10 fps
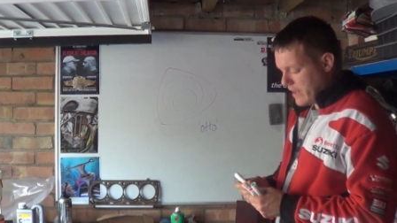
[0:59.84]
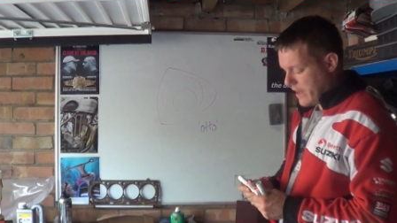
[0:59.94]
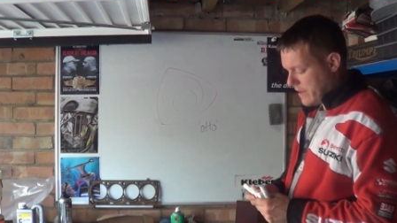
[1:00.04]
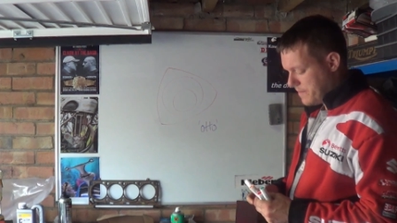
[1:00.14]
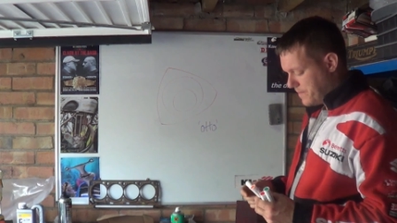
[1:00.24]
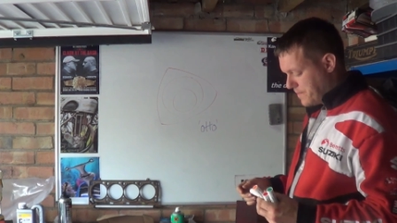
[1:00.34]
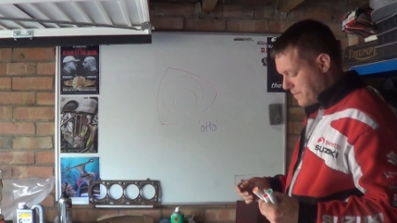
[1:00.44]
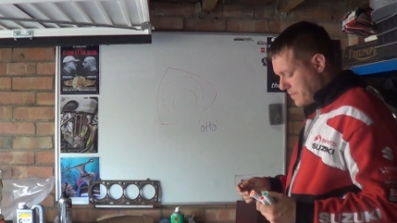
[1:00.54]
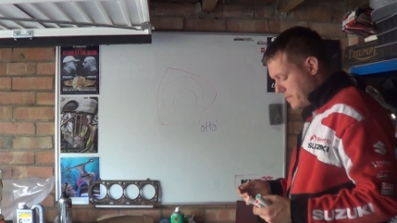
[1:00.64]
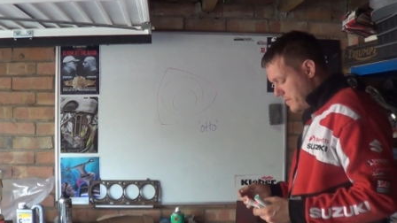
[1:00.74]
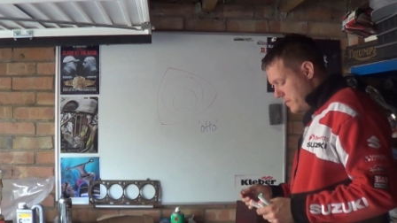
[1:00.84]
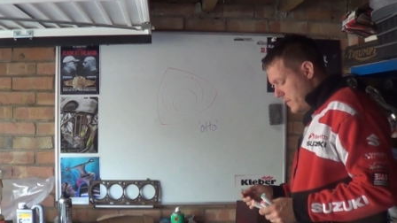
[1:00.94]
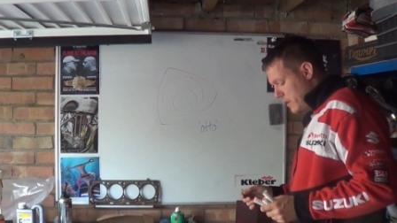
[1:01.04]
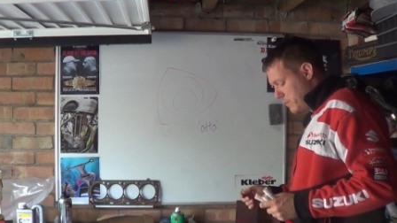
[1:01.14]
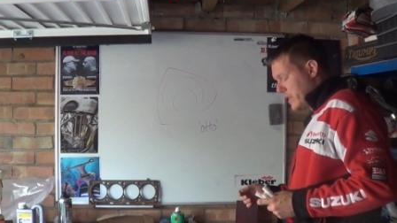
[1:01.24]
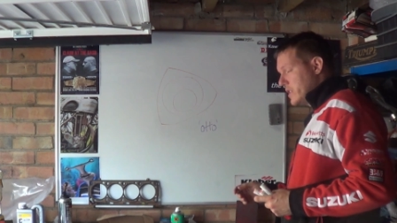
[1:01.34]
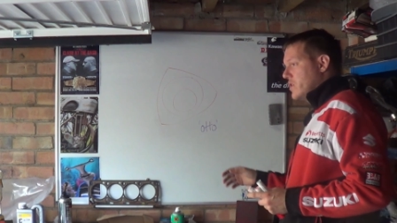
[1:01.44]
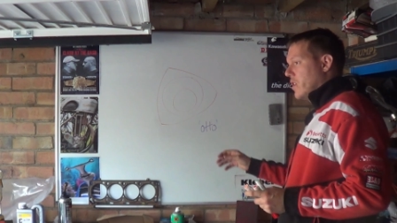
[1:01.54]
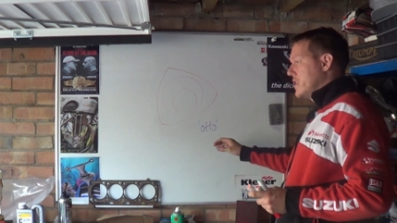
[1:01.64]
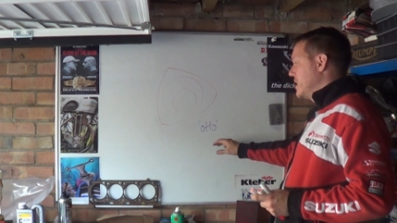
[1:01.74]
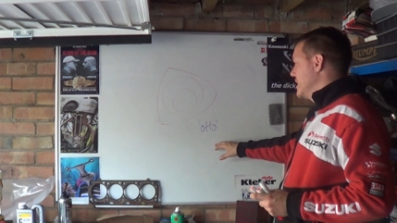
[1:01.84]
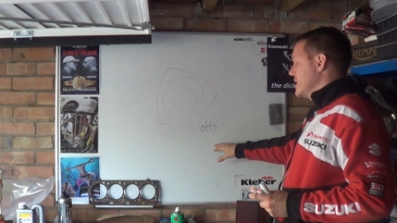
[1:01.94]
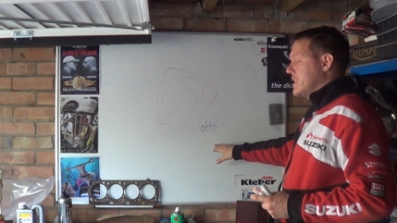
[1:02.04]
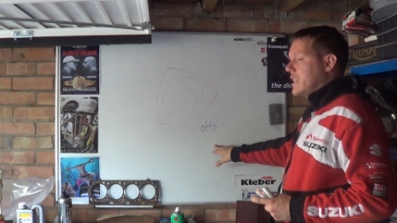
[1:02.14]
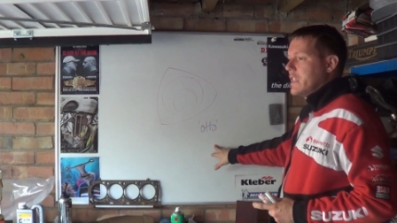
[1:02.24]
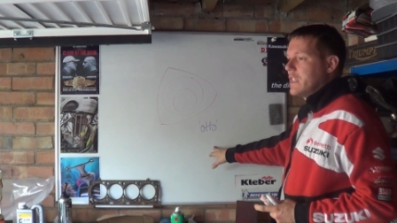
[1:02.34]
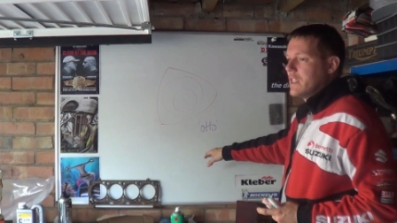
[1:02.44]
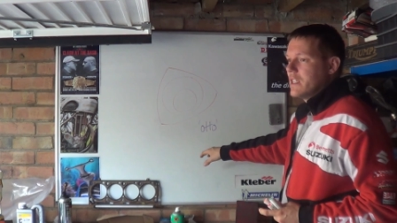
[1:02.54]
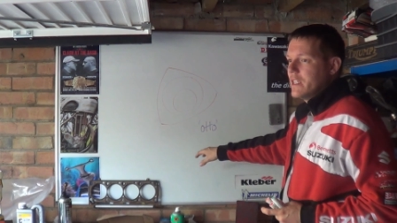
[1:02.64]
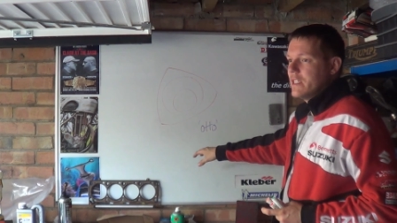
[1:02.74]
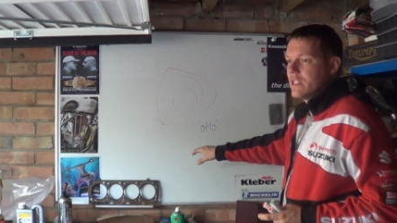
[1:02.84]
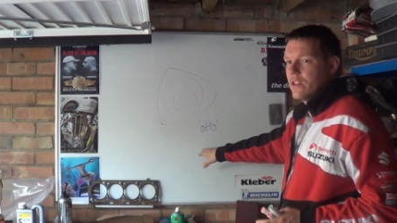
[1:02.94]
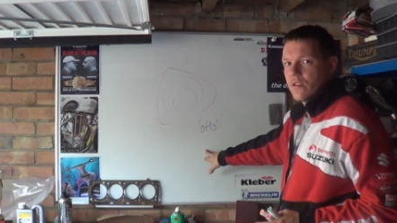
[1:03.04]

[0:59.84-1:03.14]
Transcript: Um, but it's not a diesel cycle, it's the